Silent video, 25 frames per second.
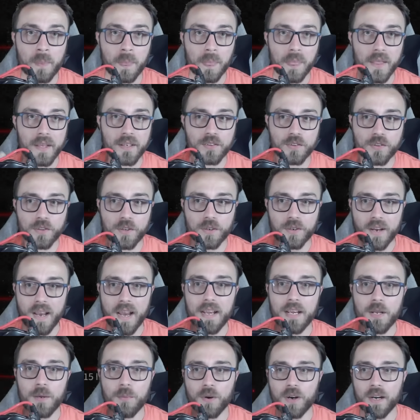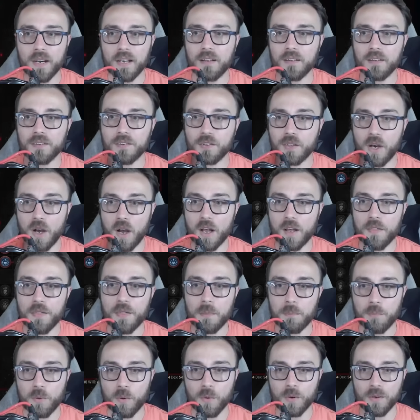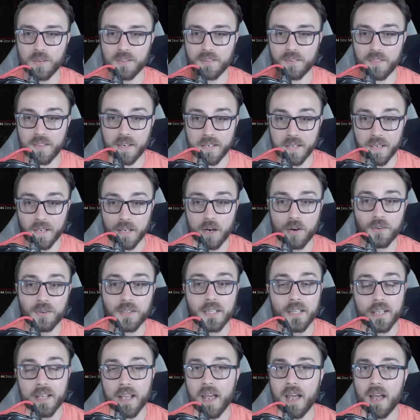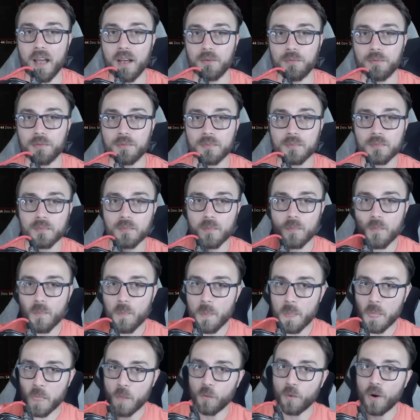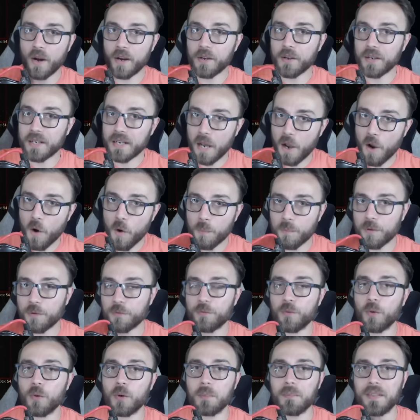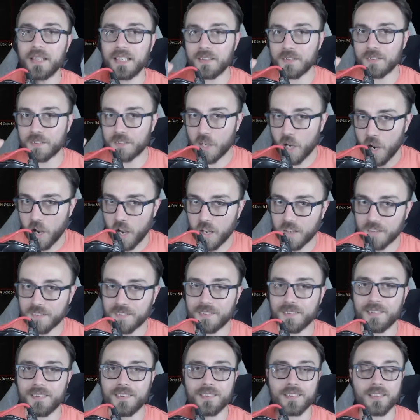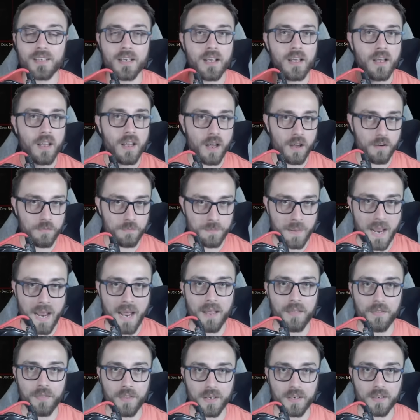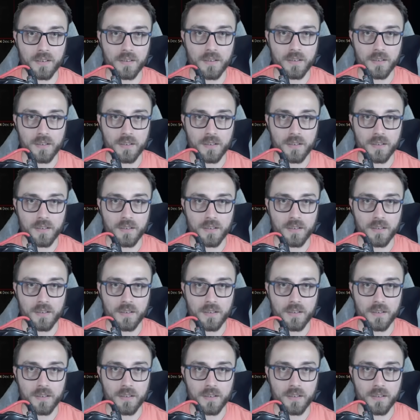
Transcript: Is there anywhere else on the boards that I currently have where I could outperform these costs of pathing?